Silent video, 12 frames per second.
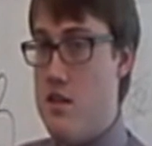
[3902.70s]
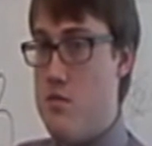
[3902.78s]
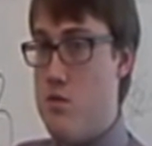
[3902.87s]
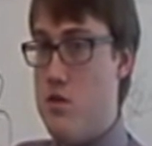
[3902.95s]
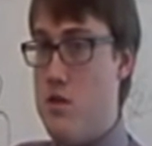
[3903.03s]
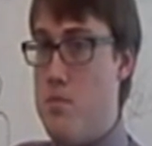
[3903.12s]

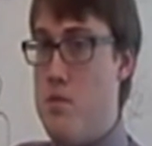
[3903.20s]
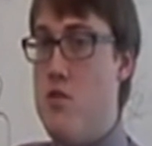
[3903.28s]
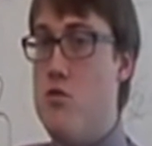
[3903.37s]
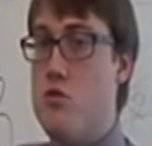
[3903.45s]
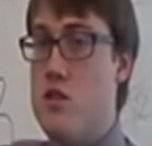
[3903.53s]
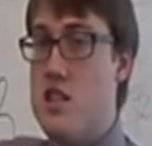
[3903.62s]
really
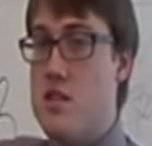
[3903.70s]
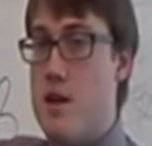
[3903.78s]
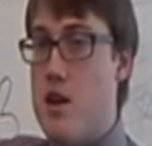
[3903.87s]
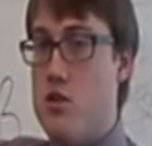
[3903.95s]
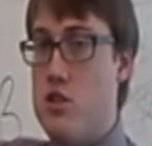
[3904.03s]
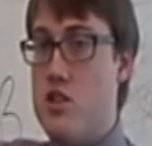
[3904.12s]
putrid
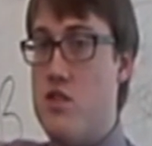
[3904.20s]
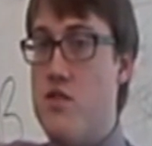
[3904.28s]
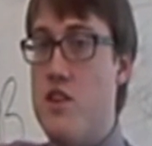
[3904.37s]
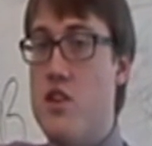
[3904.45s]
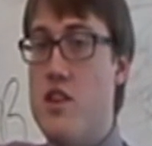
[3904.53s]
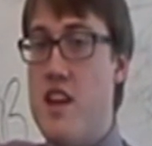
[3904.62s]
smell just
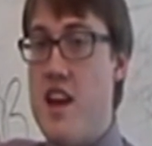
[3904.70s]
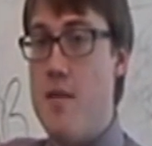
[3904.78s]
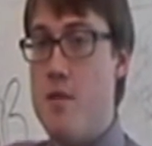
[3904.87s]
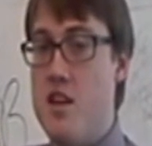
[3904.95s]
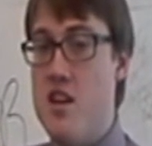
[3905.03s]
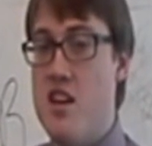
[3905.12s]
filled the
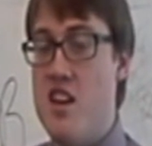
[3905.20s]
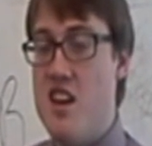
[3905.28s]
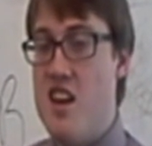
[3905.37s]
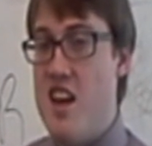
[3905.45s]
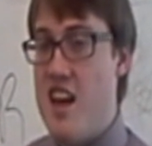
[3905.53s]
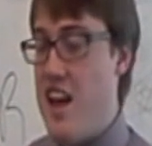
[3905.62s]
abbey.
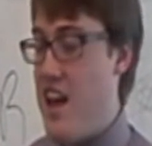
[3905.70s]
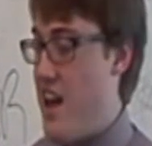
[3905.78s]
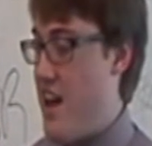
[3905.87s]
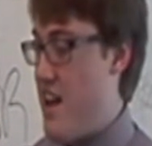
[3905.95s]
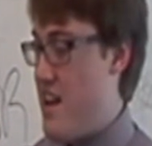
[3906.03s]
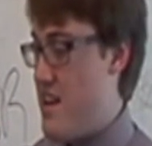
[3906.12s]

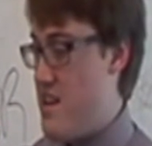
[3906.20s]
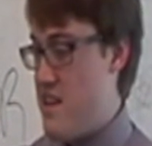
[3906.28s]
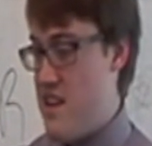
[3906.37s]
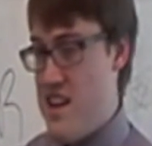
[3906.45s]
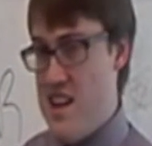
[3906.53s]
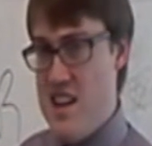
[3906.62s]
And
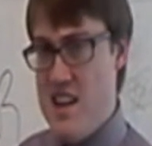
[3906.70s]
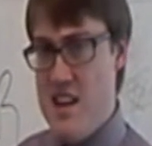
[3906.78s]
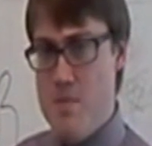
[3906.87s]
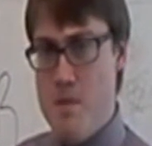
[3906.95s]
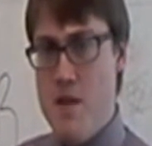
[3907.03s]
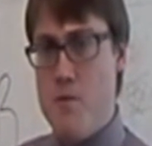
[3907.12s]

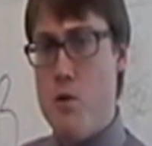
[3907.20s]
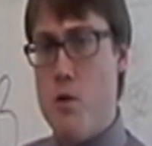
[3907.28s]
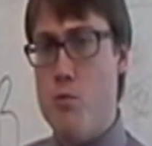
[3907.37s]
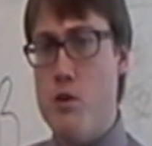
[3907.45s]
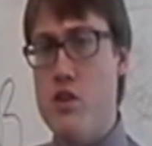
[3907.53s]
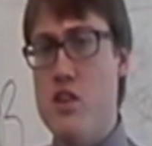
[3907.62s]
it made for a
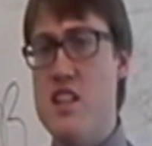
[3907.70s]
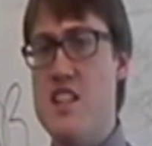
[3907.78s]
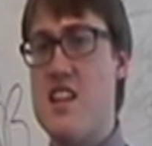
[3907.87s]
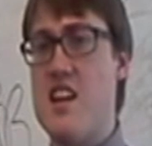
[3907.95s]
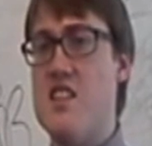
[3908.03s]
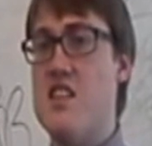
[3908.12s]
really
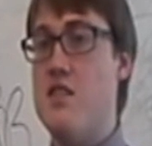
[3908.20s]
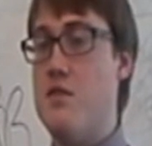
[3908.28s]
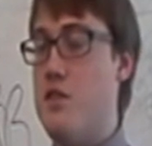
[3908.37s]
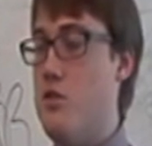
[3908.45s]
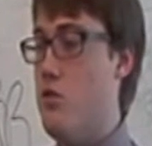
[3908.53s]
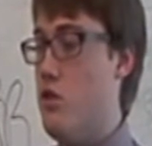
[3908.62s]
disgusting
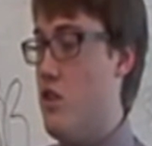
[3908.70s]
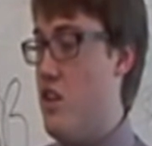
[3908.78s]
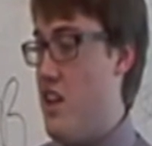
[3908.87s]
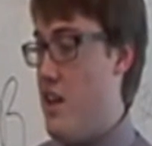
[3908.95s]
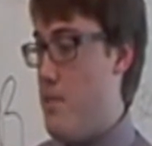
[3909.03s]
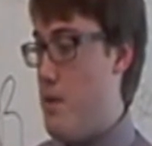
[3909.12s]
funeral.
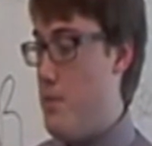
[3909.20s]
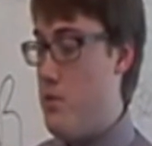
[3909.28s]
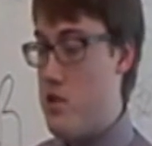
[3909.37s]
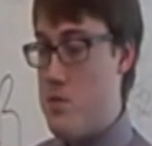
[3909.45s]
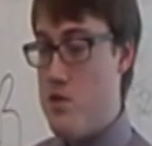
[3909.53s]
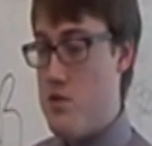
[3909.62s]
People were
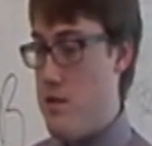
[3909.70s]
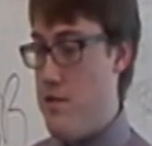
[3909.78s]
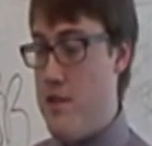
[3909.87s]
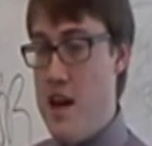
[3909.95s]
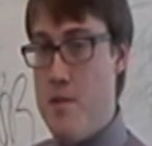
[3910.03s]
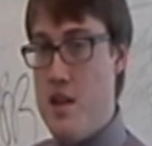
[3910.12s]
supposedly
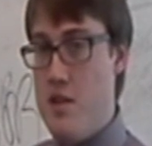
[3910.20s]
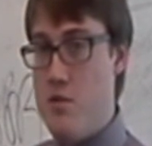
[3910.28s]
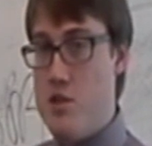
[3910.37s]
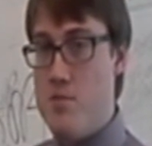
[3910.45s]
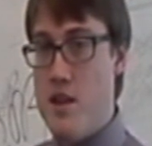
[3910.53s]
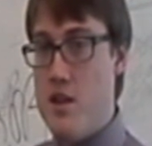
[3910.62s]
vomiting,
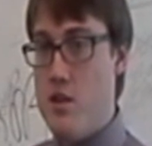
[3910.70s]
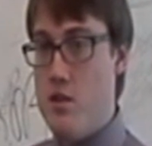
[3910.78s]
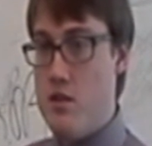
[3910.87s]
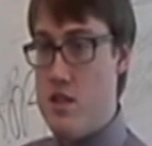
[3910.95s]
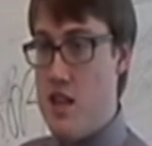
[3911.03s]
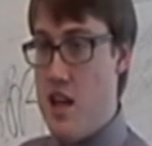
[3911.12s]
which made
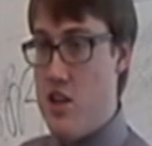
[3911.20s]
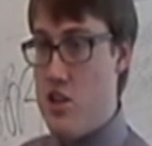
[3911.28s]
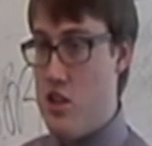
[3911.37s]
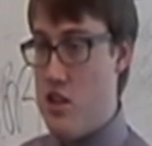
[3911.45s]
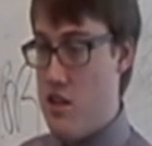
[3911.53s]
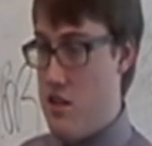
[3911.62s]
the stench
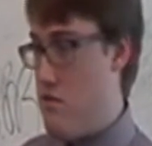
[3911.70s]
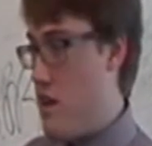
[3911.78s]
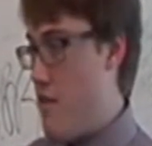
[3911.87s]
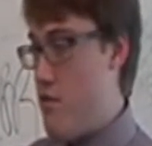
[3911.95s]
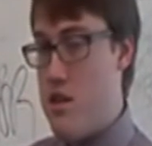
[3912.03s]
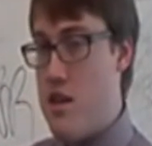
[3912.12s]
and
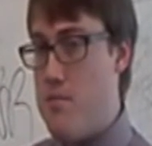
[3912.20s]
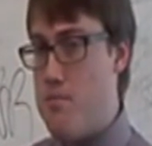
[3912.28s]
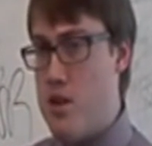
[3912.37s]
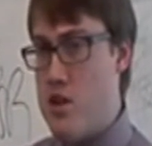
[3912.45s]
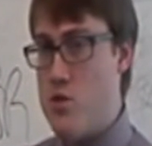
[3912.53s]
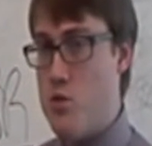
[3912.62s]
everything
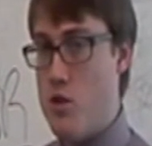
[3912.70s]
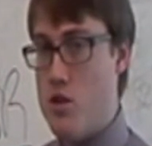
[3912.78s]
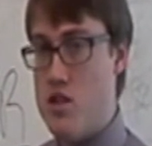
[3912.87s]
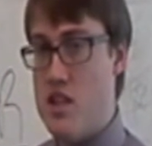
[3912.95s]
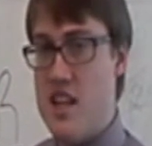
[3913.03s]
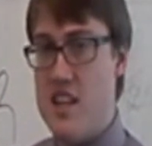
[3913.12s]
much
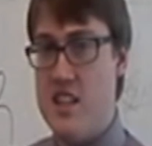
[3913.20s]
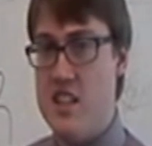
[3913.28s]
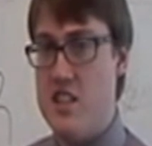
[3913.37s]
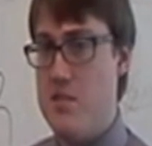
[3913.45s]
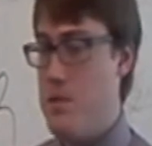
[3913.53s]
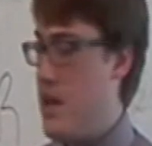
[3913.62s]
worse, and
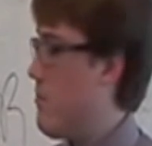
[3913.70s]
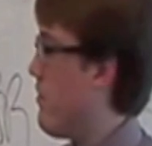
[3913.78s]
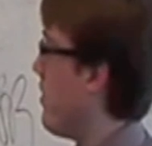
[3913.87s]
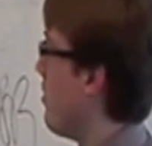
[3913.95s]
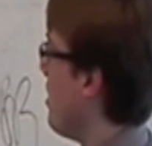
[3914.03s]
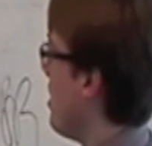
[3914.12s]
it became a
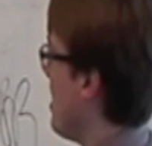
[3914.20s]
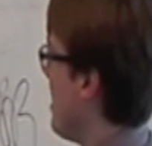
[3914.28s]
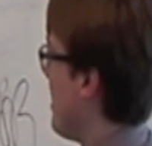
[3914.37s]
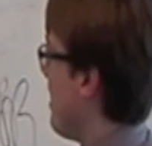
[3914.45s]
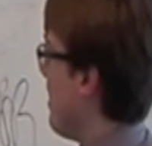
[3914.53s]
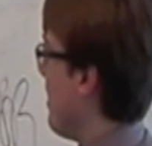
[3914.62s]
very
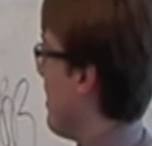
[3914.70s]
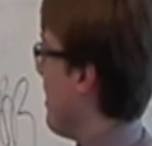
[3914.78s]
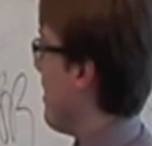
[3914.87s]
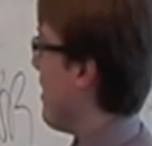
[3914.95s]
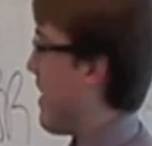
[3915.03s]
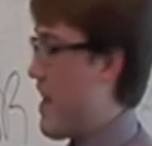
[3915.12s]

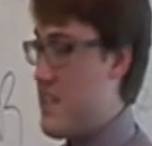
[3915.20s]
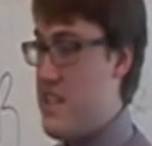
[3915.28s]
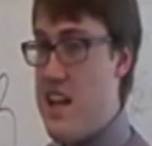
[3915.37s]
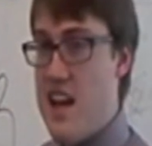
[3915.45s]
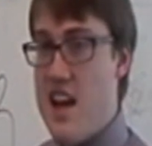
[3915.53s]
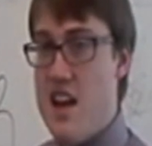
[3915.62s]

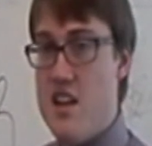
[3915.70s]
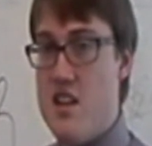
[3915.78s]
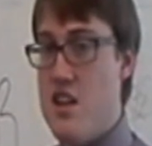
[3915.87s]
nasty end